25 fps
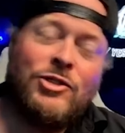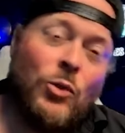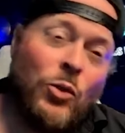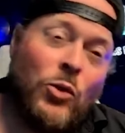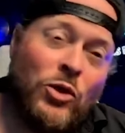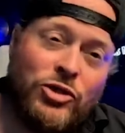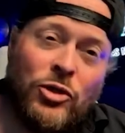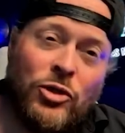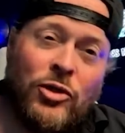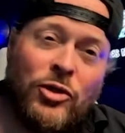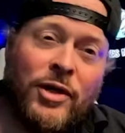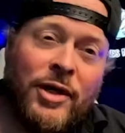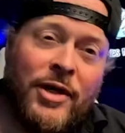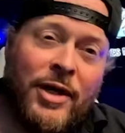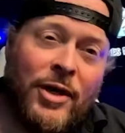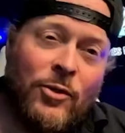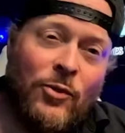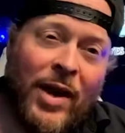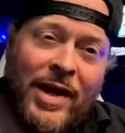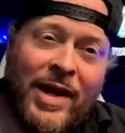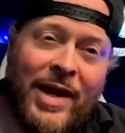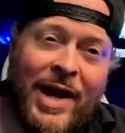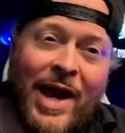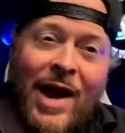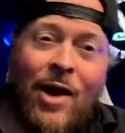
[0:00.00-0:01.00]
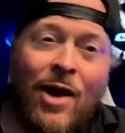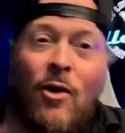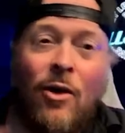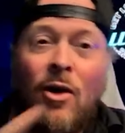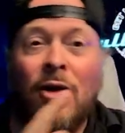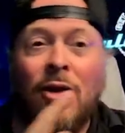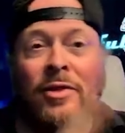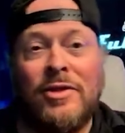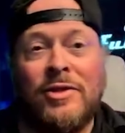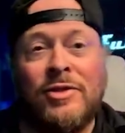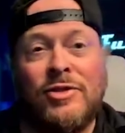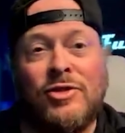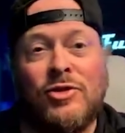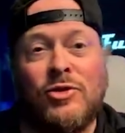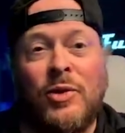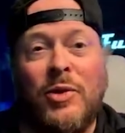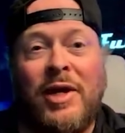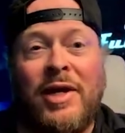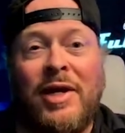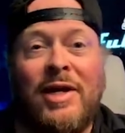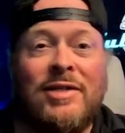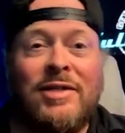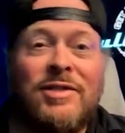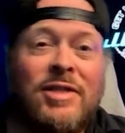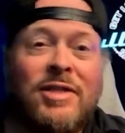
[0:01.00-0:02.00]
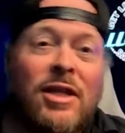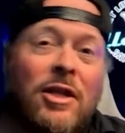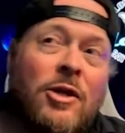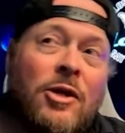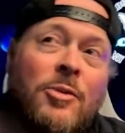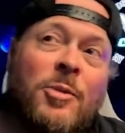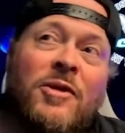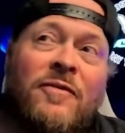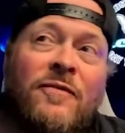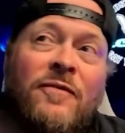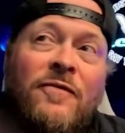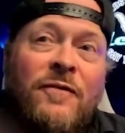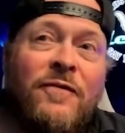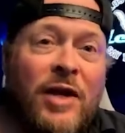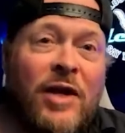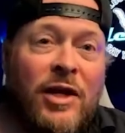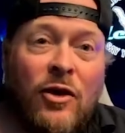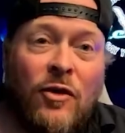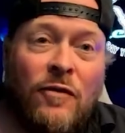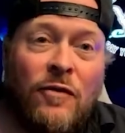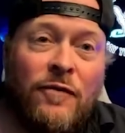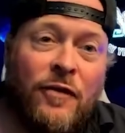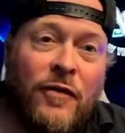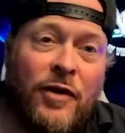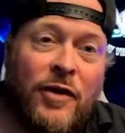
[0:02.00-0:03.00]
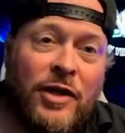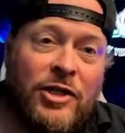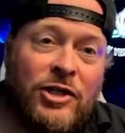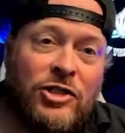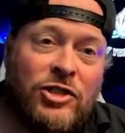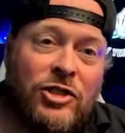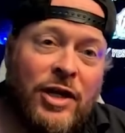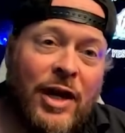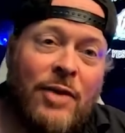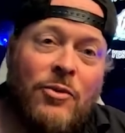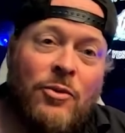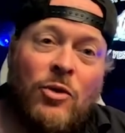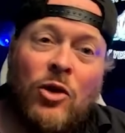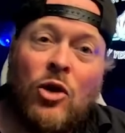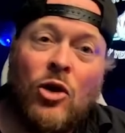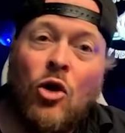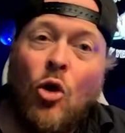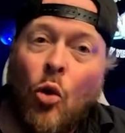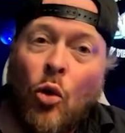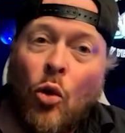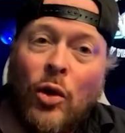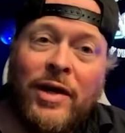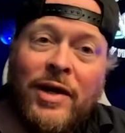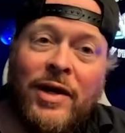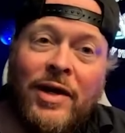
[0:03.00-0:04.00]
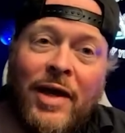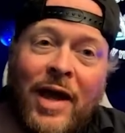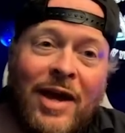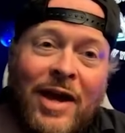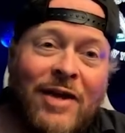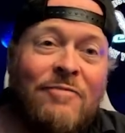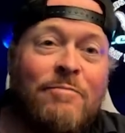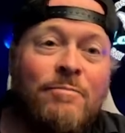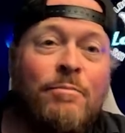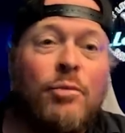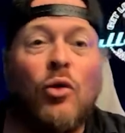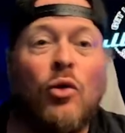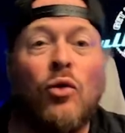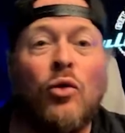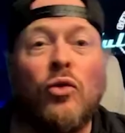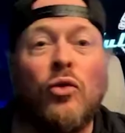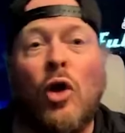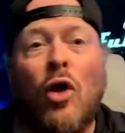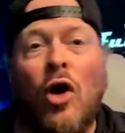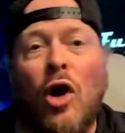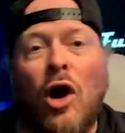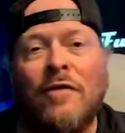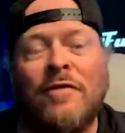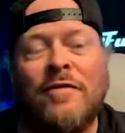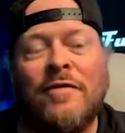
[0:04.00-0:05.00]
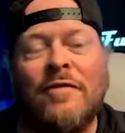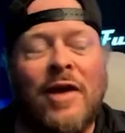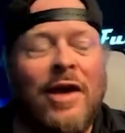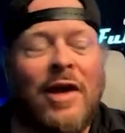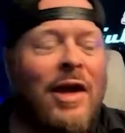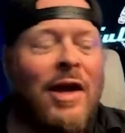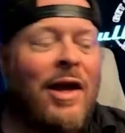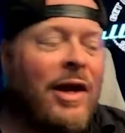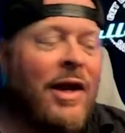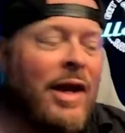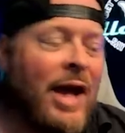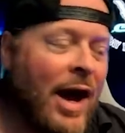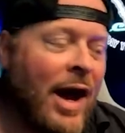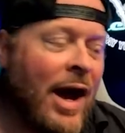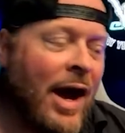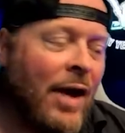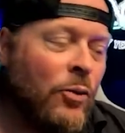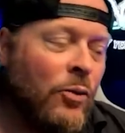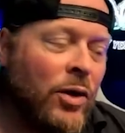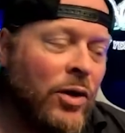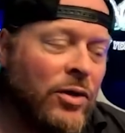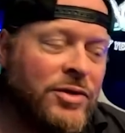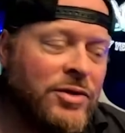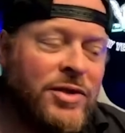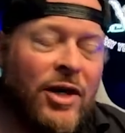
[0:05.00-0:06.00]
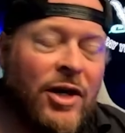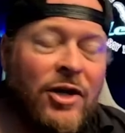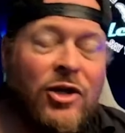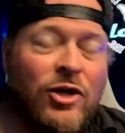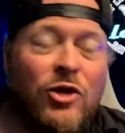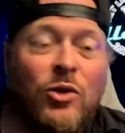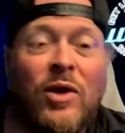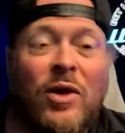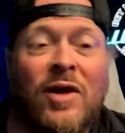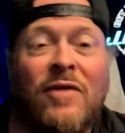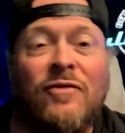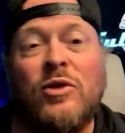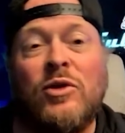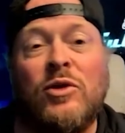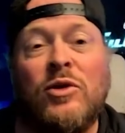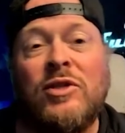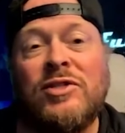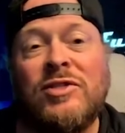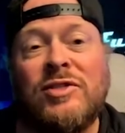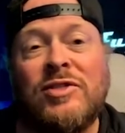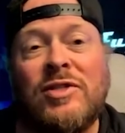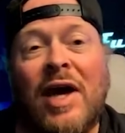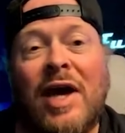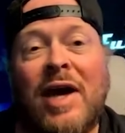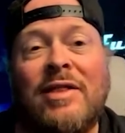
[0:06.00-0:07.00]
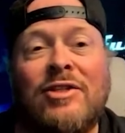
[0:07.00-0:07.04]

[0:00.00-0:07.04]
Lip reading: what you're looking at right now on the screen is a little bit of video footage that I recorded and have pulled off. Now, I will tell you, if you decide